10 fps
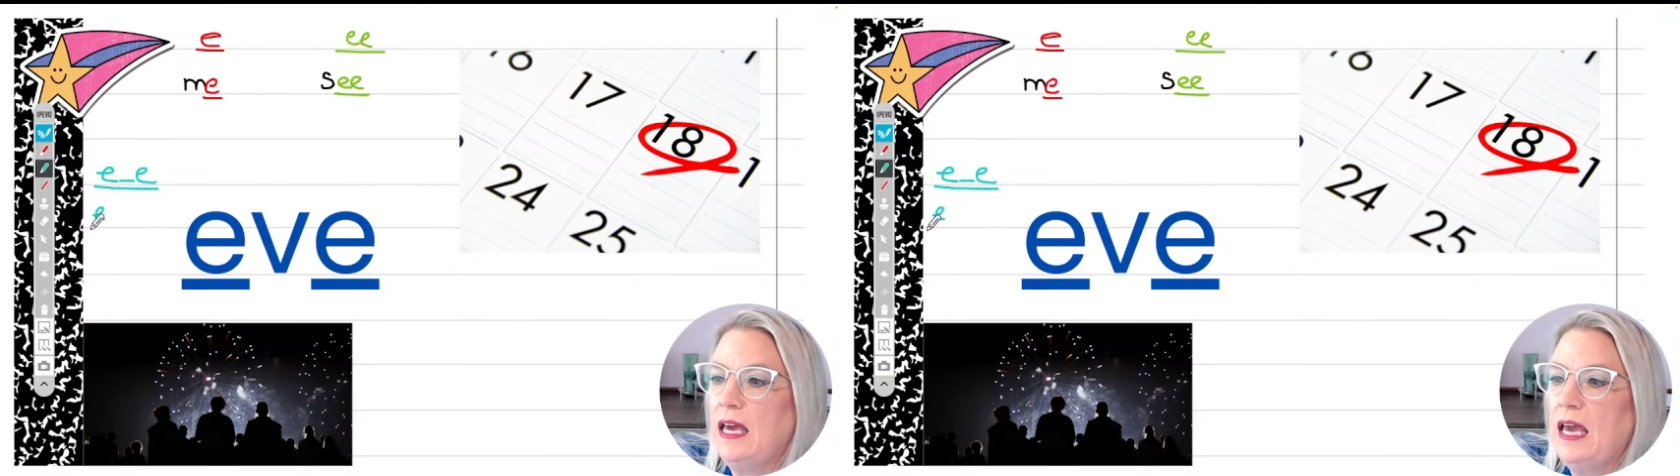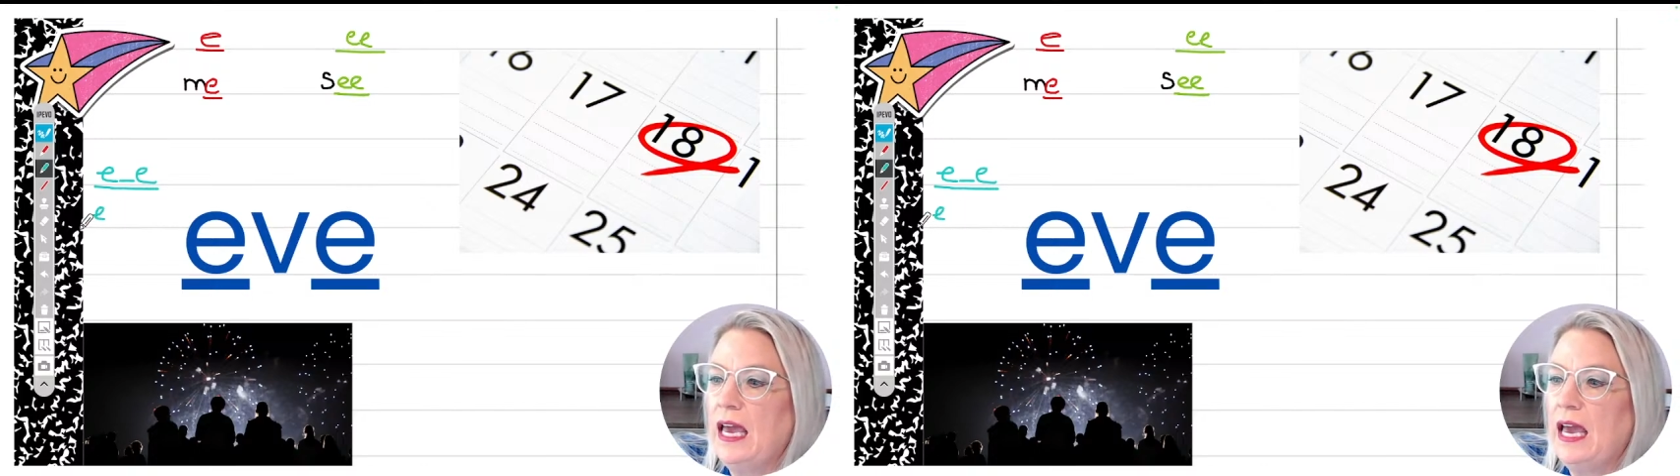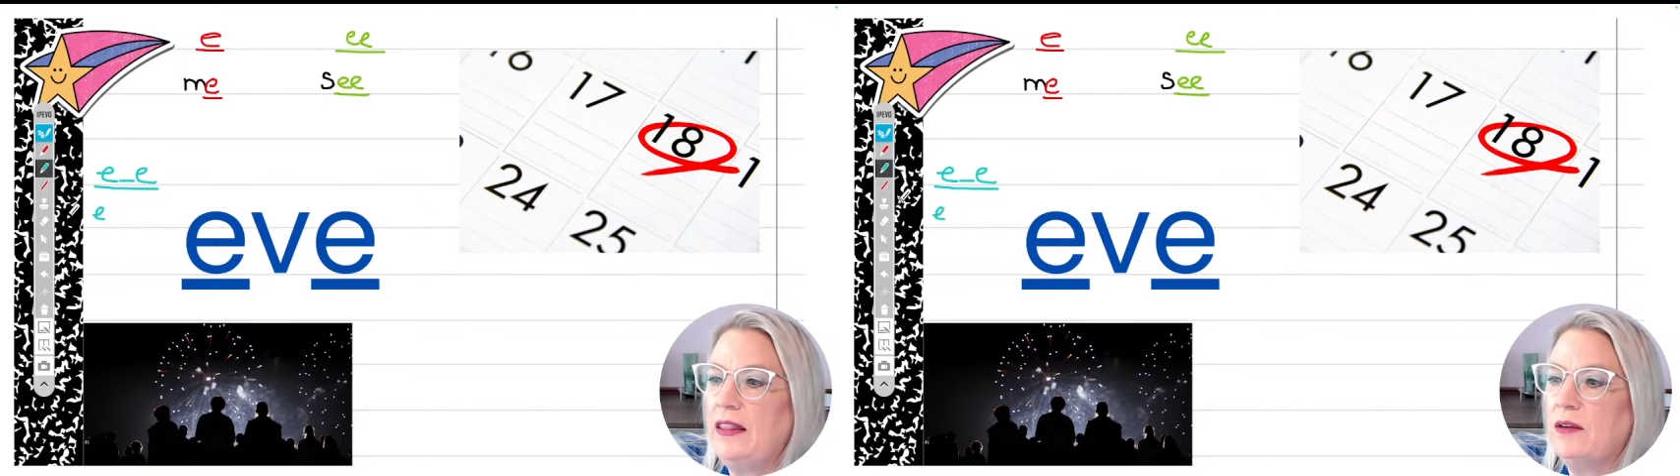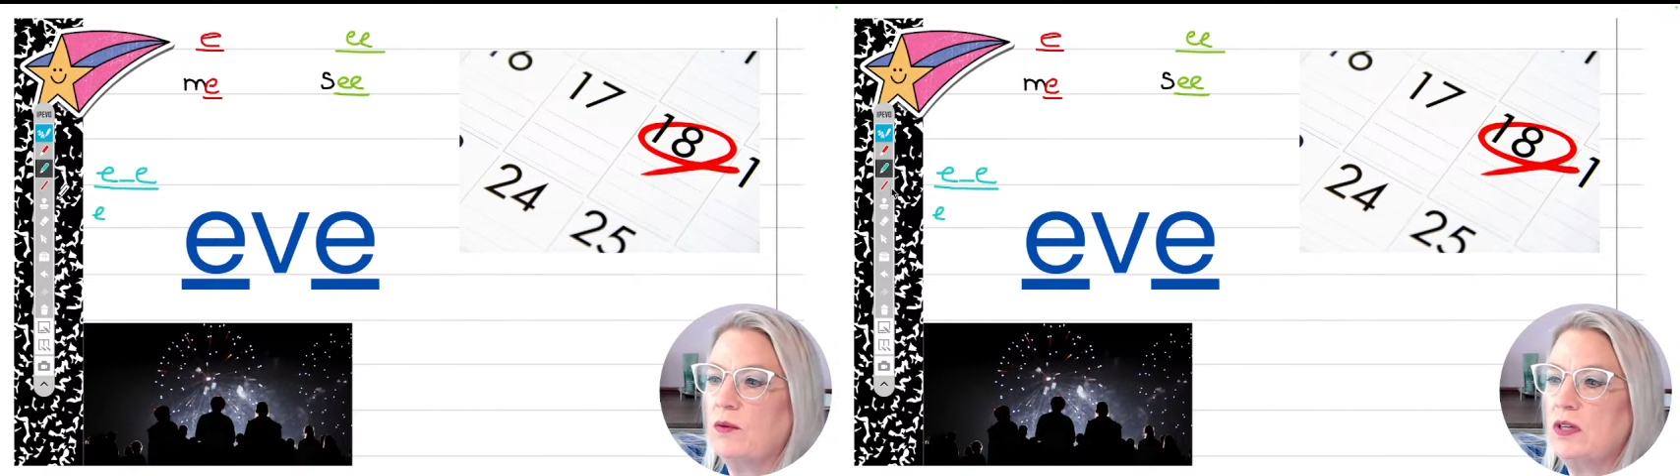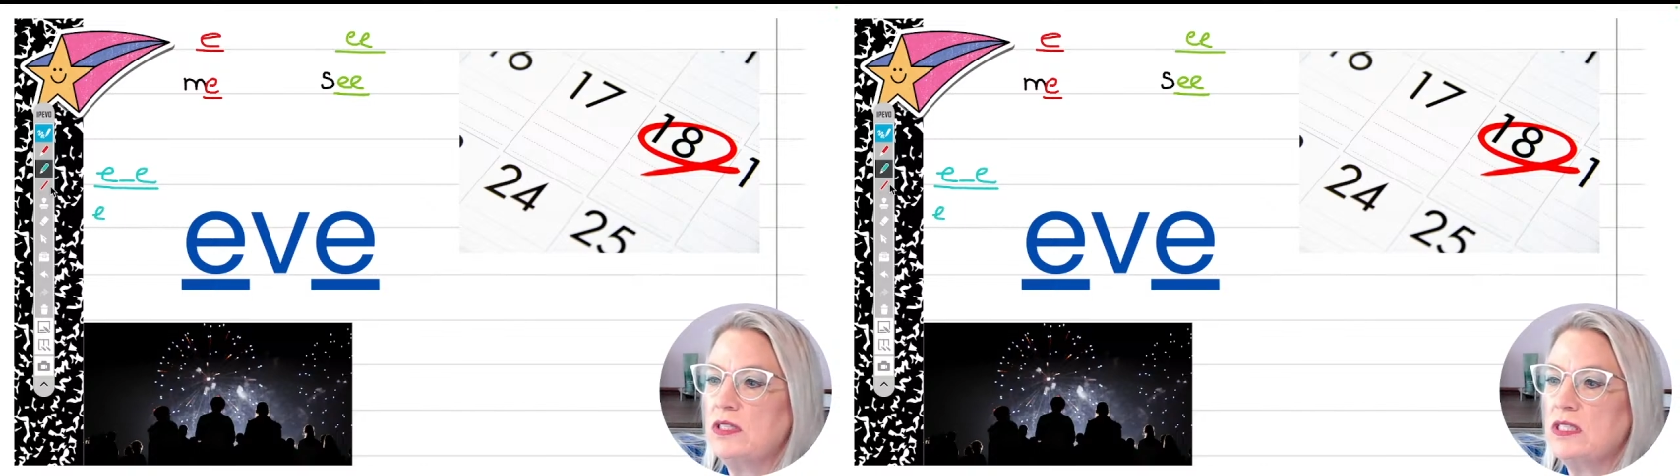and then we're going to
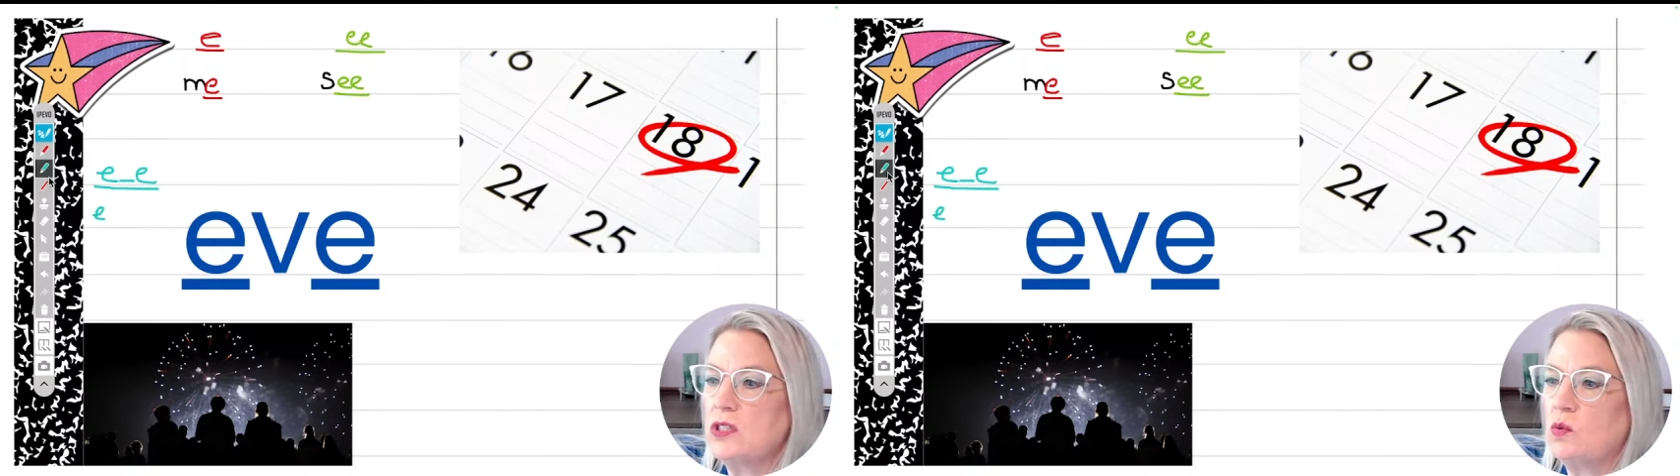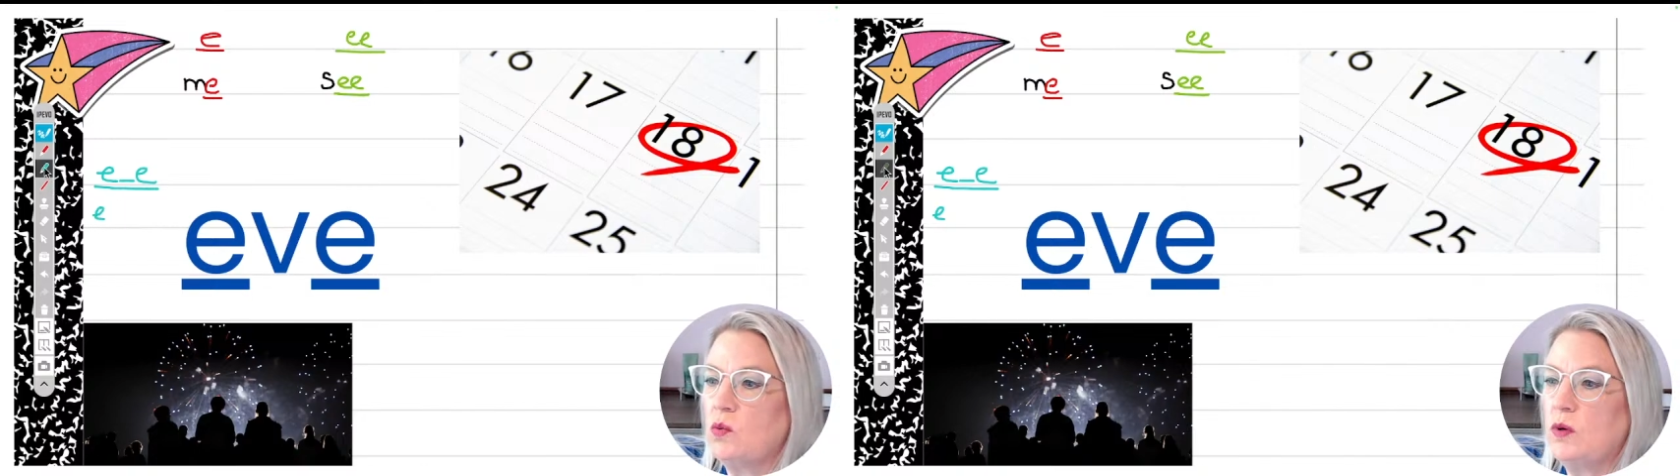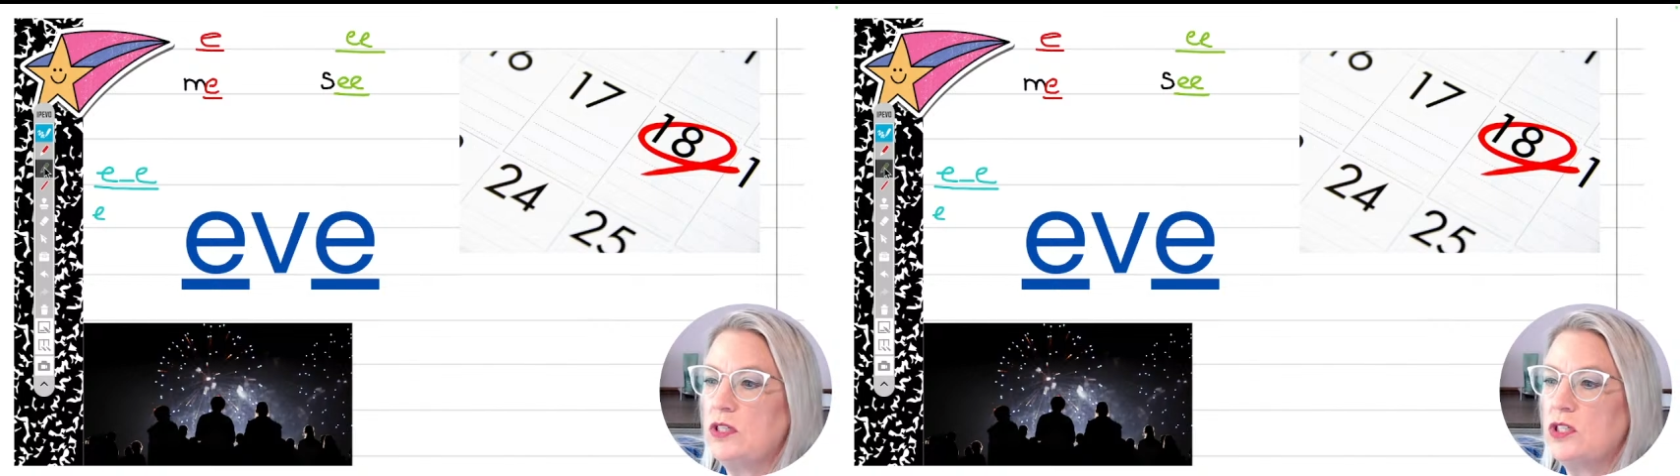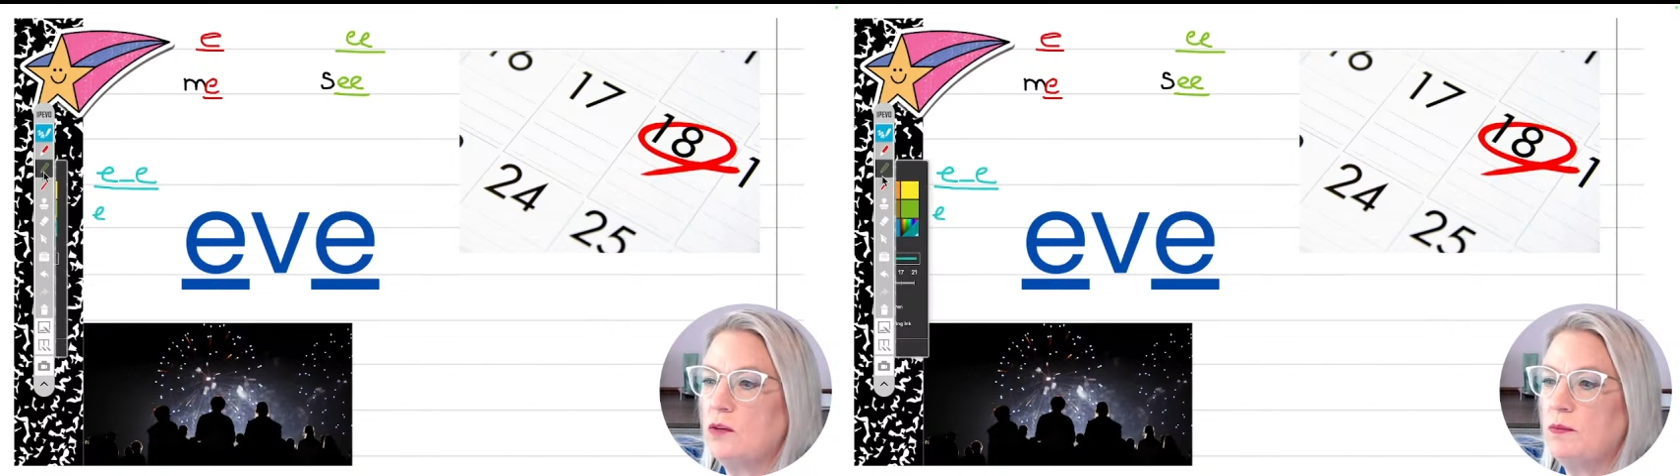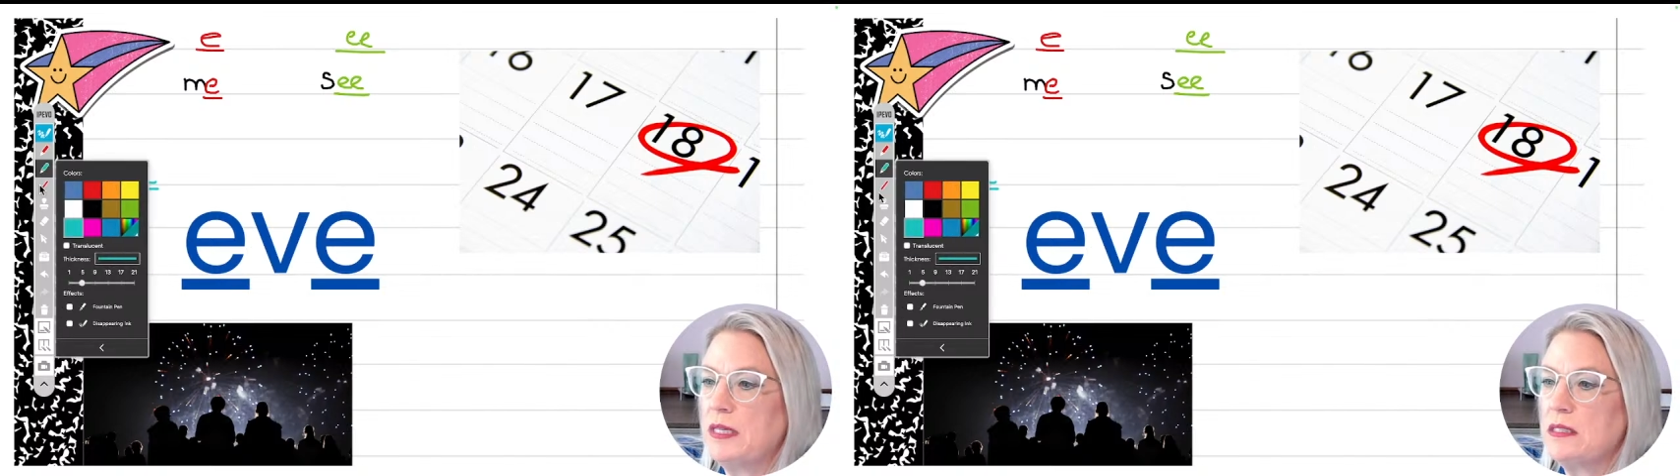switch to our
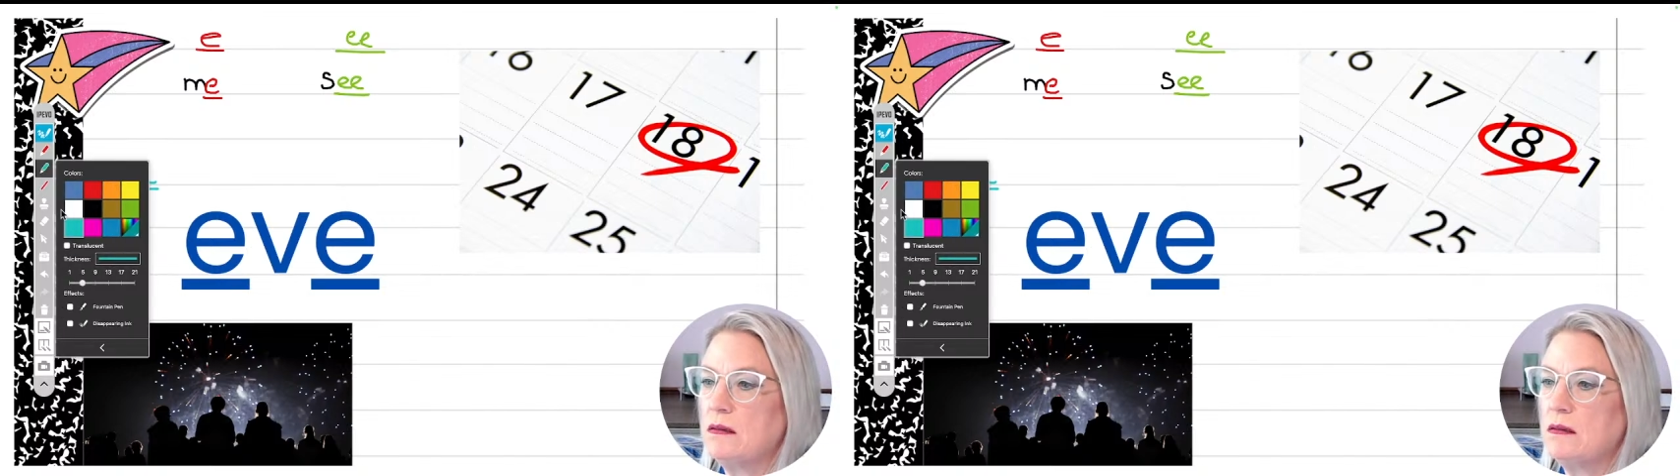pencil,